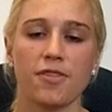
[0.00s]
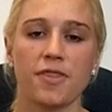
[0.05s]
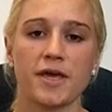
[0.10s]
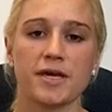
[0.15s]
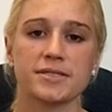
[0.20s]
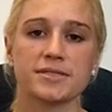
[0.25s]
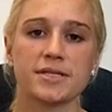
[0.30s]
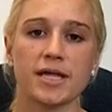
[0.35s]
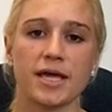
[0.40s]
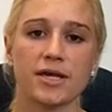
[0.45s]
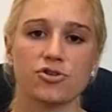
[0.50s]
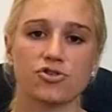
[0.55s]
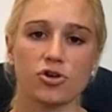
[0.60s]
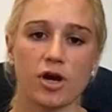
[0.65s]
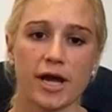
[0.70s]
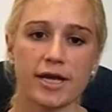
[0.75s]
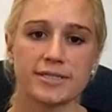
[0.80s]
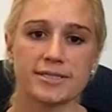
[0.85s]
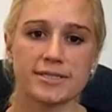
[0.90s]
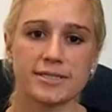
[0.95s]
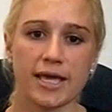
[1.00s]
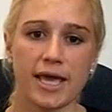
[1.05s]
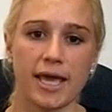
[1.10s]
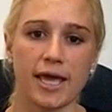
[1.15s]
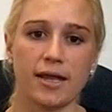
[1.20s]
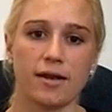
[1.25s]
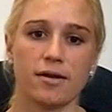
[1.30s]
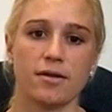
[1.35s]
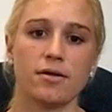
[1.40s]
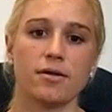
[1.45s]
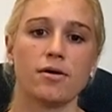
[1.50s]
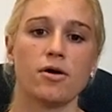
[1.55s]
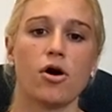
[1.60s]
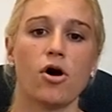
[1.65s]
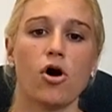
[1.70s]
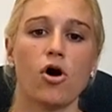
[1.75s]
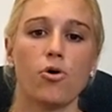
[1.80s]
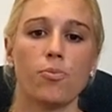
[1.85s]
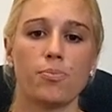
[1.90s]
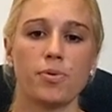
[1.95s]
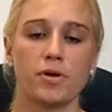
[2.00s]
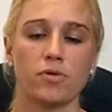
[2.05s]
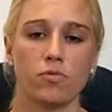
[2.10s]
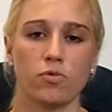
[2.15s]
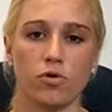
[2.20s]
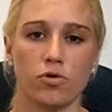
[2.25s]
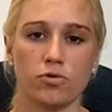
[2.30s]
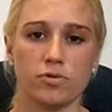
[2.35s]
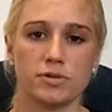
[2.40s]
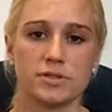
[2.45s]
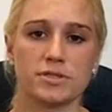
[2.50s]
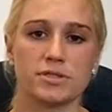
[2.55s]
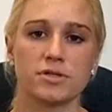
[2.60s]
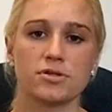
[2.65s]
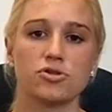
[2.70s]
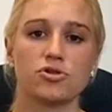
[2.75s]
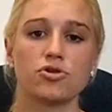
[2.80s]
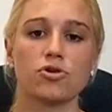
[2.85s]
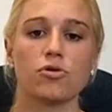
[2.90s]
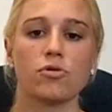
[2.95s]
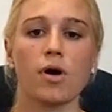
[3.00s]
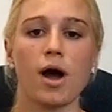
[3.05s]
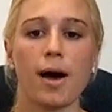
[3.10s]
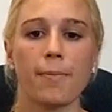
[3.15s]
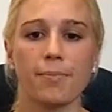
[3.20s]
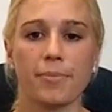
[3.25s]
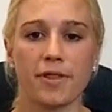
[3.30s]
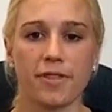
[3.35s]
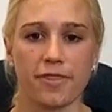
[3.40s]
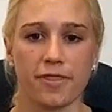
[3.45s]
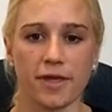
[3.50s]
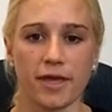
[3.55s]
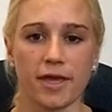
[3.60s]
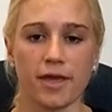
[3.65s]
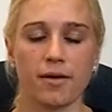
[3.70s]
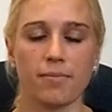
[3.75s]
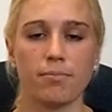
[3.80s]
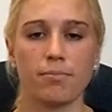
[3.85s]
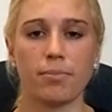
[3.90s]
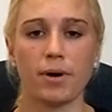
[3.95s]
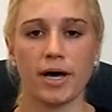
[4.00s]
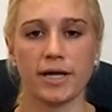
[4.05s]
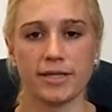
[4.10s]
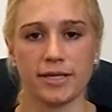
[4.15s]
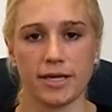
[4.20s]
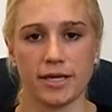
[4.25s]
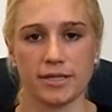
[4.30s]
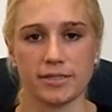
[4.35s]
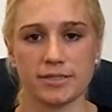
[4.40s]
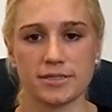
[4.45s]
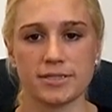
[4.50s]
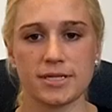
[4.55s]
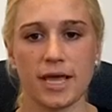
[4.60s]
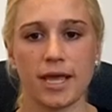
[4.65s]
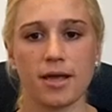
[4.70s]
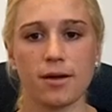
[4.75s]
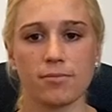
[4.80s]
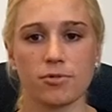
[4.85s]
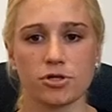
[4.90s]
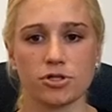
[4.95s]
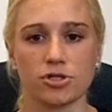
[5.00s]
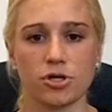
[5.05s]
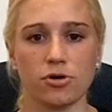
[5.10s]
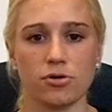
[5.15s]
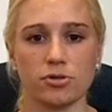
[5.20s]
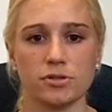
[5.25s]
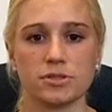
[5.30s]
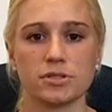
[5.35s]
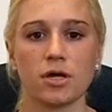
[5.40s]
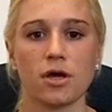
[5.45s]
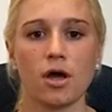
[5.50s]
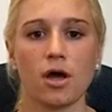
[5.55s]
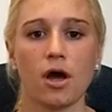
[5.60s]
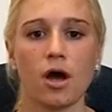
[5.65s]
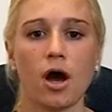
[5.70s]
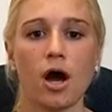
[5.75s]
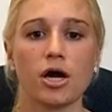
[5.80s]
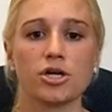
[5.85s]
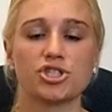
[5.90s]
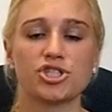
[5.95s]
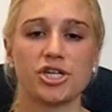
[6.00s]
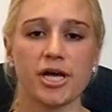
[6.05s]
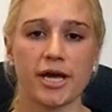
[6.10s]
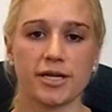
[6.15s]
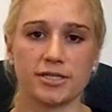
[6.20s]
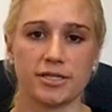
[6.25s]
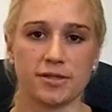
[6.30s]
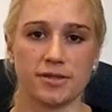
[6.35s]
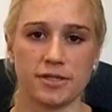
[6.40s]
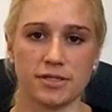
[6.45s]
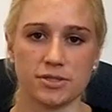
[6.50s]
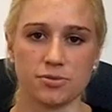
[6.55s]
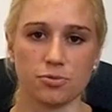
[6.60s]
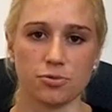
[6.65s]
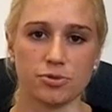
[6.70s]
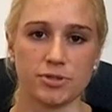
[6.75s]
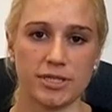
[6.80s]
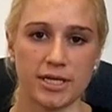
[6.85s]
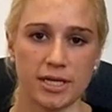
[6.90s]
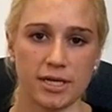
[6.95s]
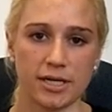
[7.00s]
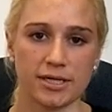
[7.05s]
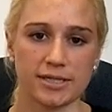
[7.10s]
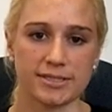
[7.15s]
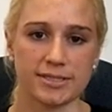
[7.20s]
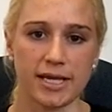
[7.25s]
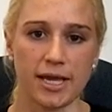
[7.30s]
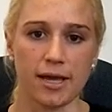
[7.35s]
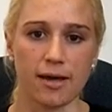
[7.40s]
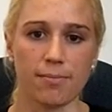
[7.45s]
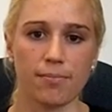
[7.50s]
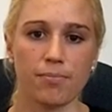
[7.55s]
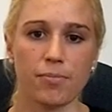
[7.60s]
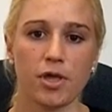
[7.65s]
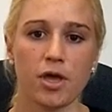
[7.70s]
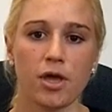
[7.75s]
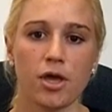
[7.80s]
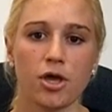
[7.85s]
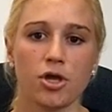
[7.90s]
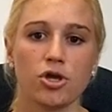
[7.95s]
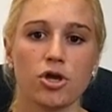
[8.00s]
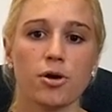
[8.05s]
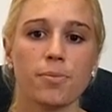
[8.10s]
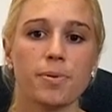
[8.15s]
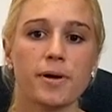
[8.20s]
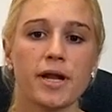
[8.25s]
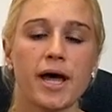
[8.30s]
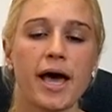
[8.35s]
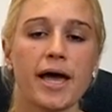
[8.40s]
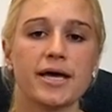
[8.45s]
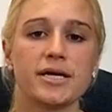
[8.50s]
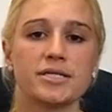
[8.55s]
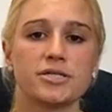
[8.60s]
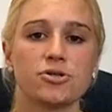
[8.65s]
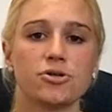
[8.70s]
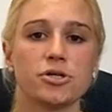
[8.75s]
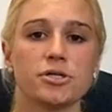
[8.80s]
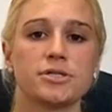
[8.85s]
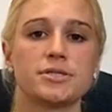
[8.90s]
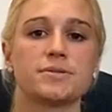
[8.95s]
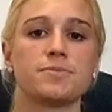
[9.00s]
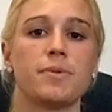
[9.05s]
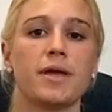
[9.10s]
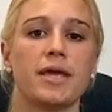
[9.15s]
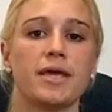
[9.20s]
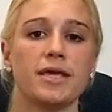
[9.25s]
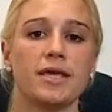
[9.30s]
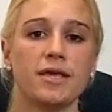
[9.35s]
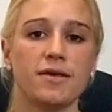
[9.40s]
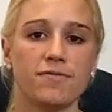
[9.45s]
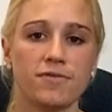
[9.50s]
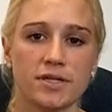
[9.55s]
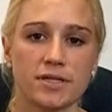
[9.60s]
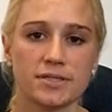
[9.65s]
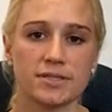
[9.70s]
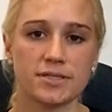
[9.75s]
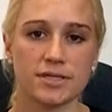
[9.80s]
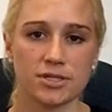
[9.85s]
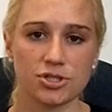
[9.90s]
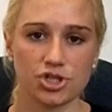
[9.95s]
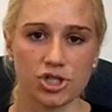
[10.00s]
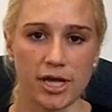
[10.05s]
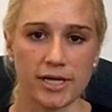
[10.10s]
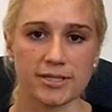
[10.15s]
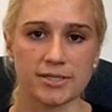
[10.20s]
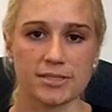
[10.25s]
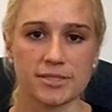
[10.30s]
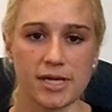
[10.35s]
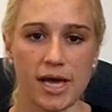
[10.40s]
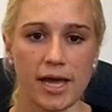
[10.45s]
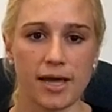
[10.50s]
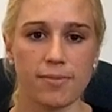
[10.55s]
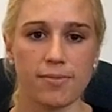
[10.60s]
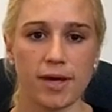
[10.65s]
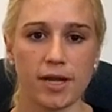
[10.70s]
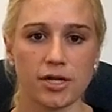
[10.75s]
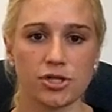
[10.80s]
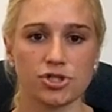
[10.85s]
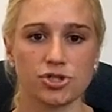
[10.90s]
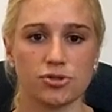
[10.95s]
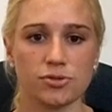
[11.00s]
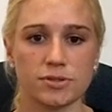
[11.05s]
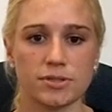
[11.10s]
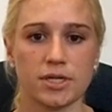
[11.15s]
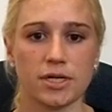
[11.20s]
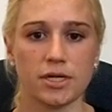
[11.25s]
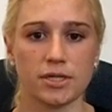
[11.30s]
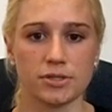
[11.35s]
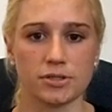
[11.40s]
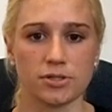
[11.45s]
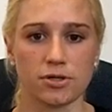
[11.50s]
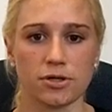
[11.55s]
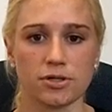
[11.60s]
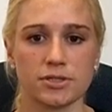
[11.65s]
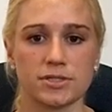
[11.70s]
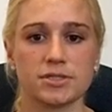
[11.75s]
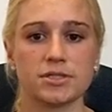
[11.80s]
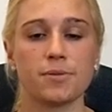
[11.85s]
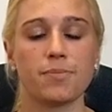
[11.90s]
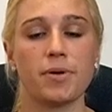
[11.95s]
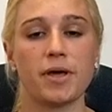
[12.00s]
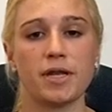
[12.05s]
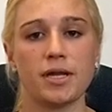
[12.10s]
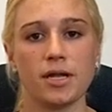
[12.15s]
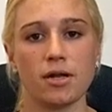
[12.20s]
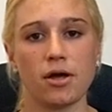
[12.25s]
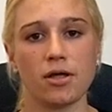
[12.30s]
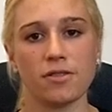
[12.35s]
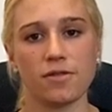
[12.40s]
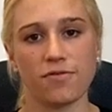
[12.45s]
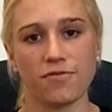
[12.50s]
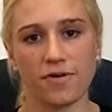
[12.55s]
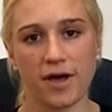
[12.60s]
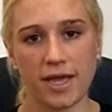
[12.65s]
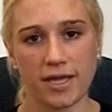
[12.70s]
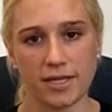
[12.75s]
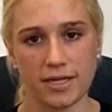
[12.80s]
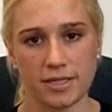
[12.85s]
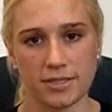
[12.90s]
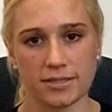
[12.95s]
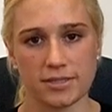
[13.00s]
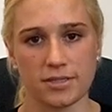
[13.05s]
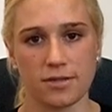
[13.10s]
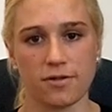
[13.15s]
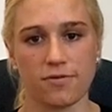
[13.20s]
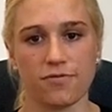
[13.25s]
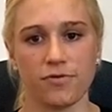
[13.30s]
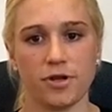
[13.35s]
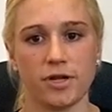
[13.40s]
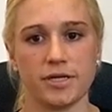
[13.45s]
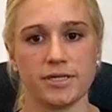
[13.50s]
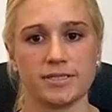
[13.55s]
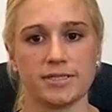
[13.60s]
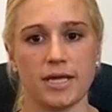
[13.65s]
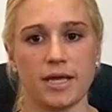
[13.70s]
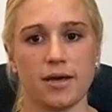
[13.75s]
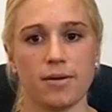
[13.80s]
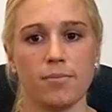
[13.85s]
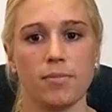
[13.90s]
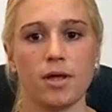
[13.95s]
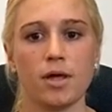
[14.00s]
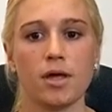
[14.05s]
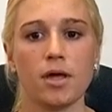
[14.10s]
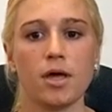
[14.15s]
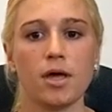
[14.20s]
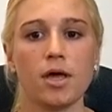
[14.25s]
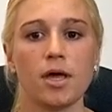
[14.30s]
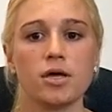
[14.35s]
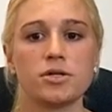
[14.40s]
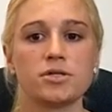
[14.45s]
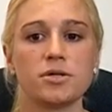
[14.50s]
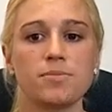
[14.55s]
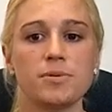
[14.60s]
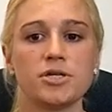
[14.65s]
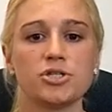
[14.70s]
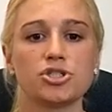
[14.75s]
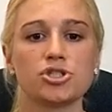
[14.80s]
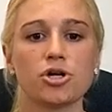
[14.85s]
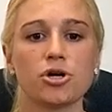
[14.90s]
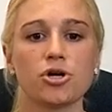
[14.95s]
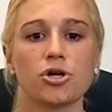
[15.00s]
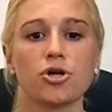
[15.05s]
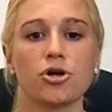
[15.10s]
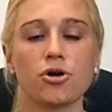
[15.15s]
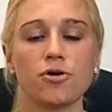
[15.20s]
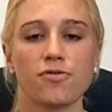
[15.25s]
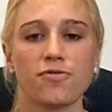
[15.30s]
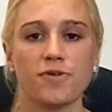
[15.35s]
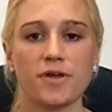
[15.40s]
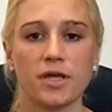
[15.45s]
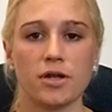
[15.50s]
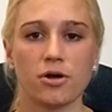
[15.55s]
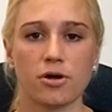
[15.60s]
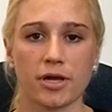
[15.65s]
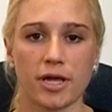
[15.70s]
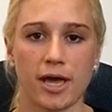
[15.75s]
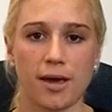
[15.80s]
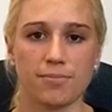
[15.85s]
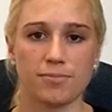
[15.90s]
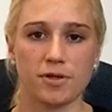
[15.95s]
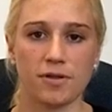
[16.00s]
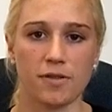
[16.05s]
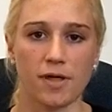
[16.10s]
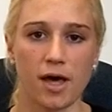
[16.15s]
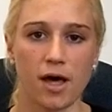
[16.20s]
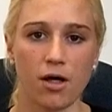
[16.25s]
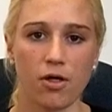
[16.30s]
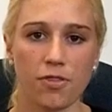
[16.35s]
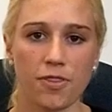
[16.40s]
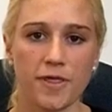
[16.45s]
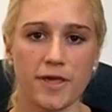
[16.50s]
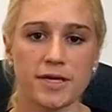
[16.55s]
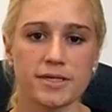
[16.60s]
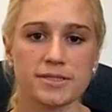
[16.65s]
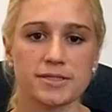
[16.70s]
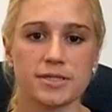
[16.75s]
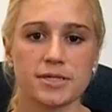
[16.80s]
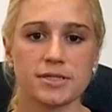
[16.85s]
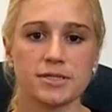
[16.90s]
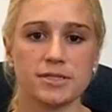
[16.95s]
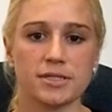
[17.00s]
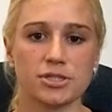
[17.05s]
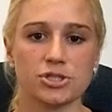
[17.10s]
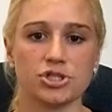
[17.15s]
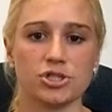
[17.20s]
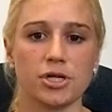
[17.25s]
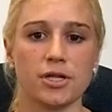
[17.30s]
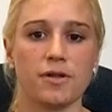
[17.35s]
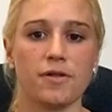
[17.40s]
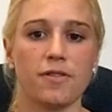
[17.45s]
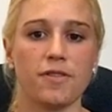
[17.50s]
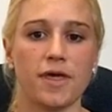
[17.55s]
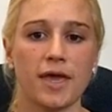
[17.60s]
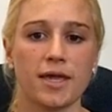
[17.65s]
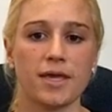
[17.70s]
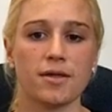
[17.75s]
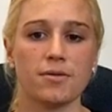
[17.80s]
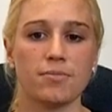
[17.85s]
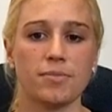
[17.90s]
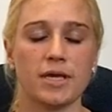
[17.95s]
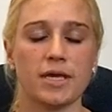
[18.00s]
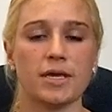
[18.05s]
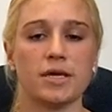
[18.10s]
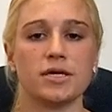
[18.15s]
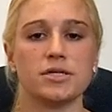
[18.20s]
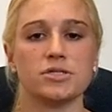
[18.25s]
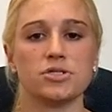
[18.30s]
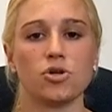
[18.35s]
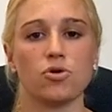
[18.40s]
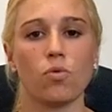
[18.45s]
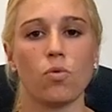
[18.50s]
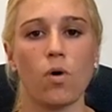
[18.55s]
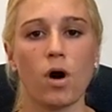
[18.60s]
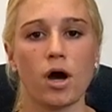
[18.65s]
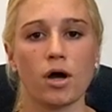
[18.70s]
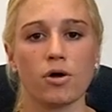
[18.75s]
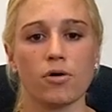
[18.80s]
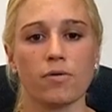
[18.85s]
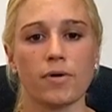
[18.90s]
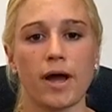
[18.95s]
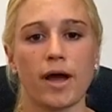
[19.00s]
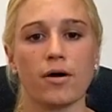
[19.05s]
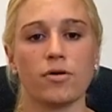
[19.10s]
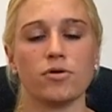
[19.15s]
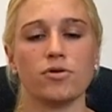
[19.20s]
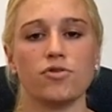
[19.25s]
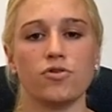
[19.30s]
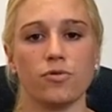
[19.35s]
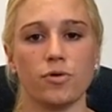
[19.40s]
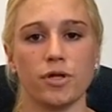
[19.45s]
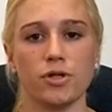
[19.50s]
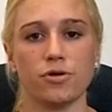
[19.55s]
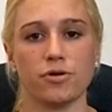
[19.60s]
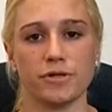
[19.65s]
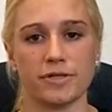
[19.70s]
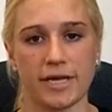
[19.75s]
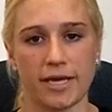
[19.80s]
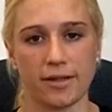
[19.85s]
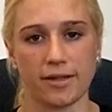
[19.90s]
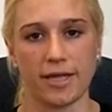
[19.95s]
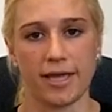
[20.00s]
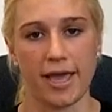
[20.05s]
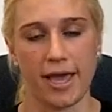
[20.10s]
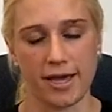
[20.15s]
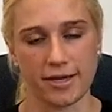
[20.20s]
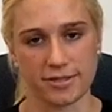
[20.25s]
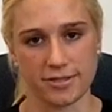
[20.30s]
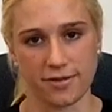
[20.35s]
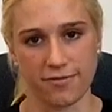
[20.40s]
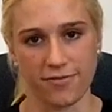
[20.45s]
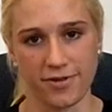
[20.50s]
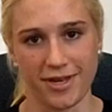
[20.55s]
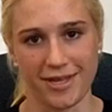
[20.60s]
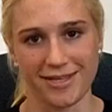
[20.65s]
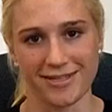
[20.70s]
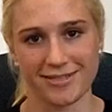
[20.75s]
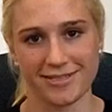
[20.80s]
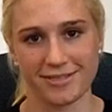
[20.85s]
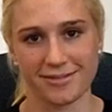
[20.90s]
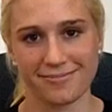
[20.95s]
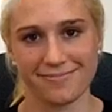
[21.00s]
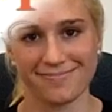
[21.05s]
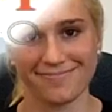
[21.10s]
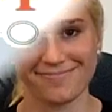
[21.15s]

Things like dry skin, open wounds, neuropathy, bunions, hammer toes are checked at this routine exam. Your podiatrist may even suggest diabetic shoes and inserts depending on the findings in the foot exam to be sure your feet are kept in the healthiest condition they can be as you walk around doing your daily activities.